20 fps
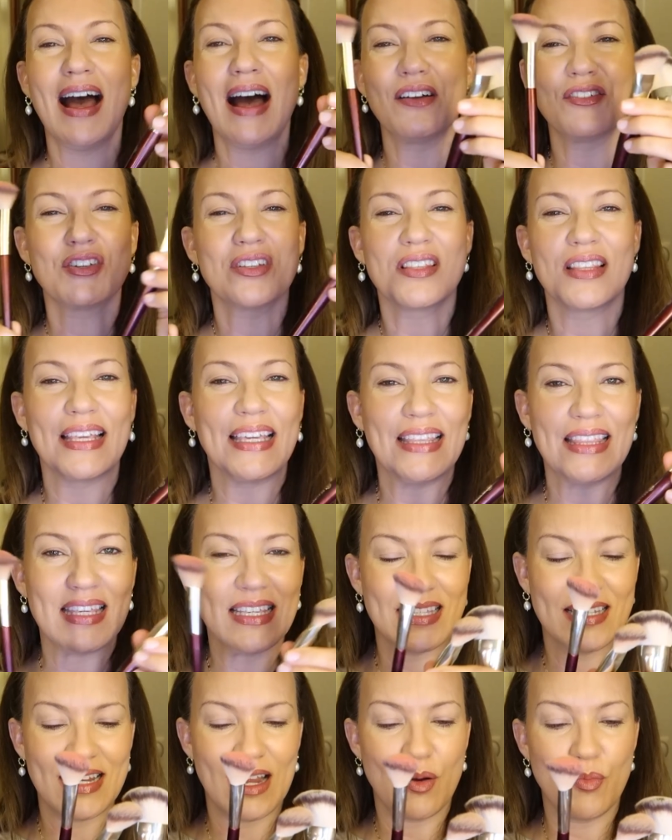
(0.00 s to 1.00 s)
I'll just link
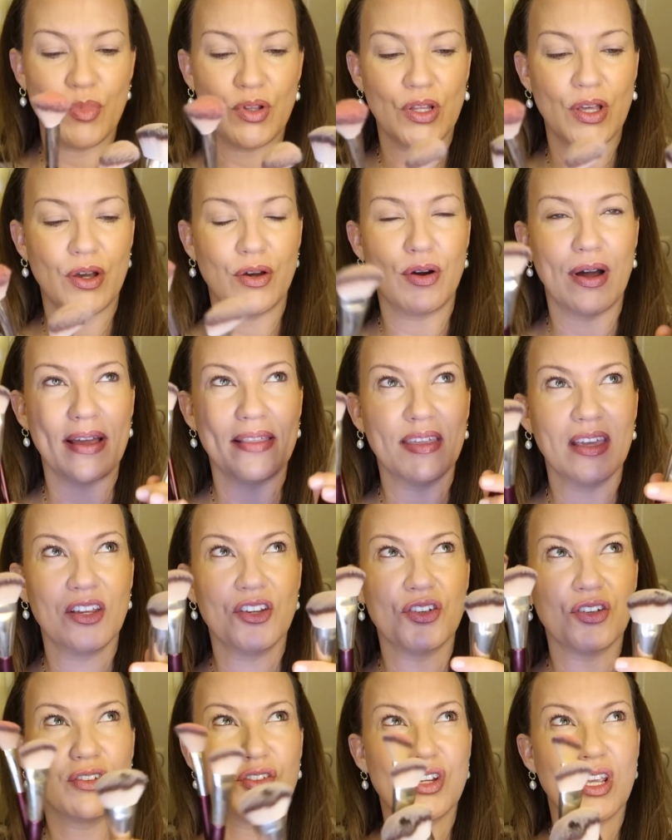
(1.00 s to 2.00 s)
these down below. I think
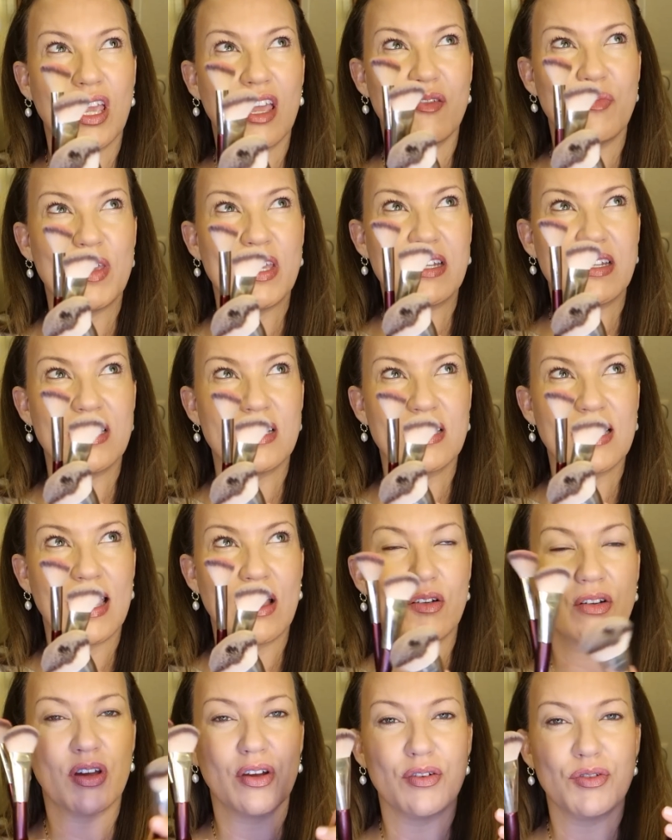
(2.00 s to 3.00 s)
she gave me a
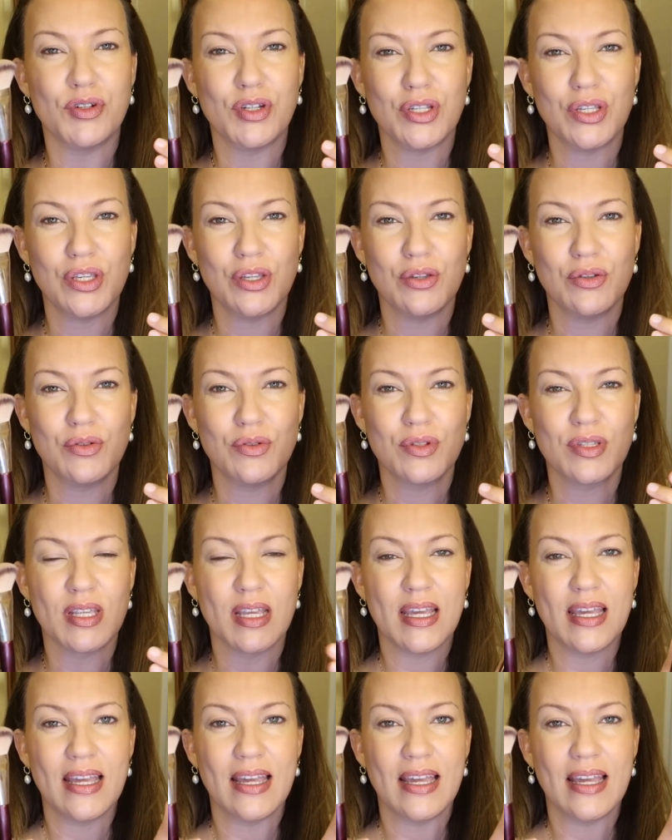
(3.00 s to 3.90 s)
discount code to use.